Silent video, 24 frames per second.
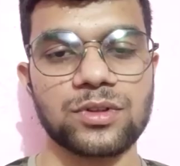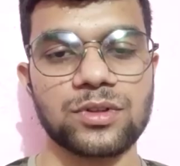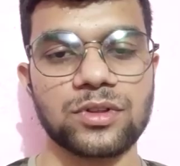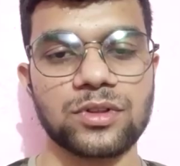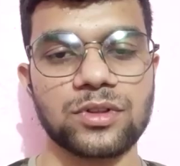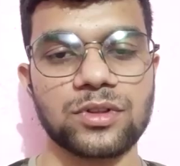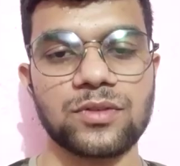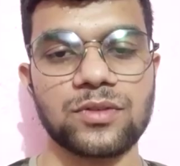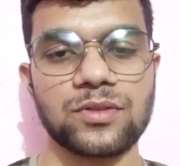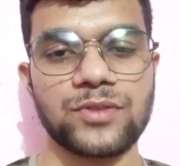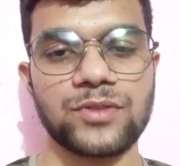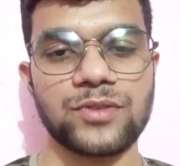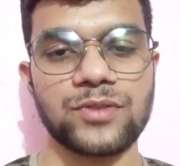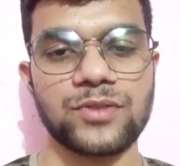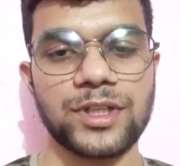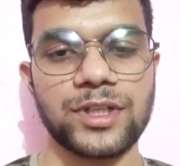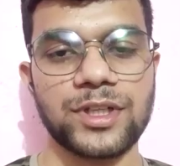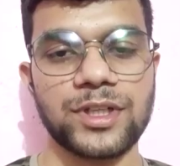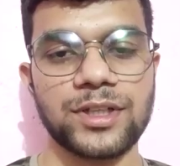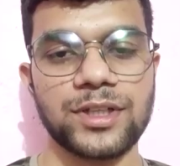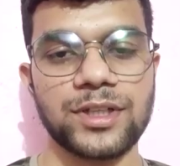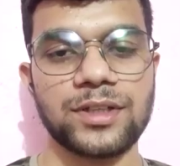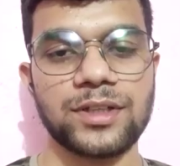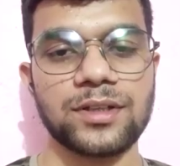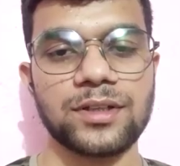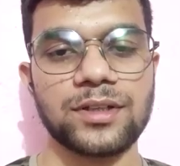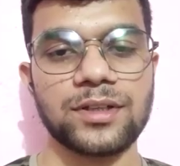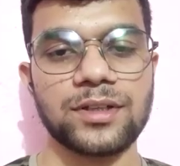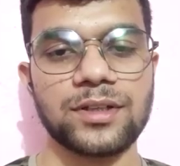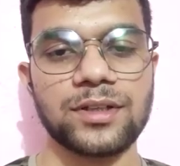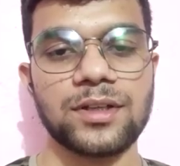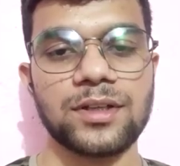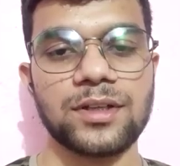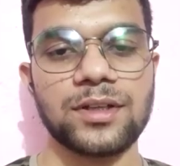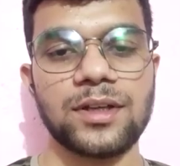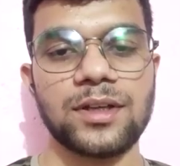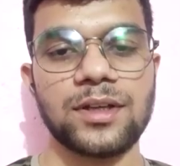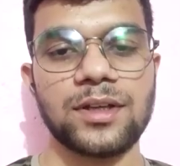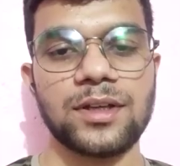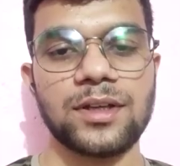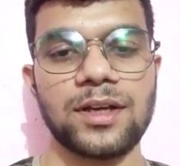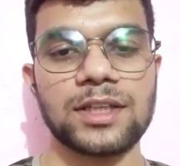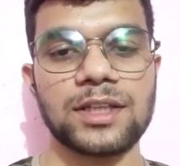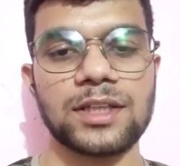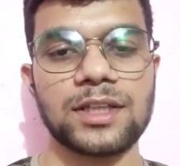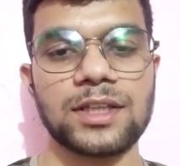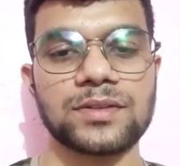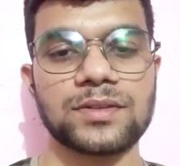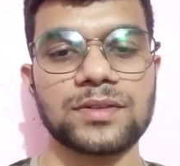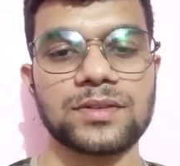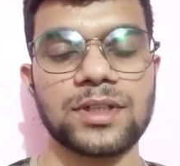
which produce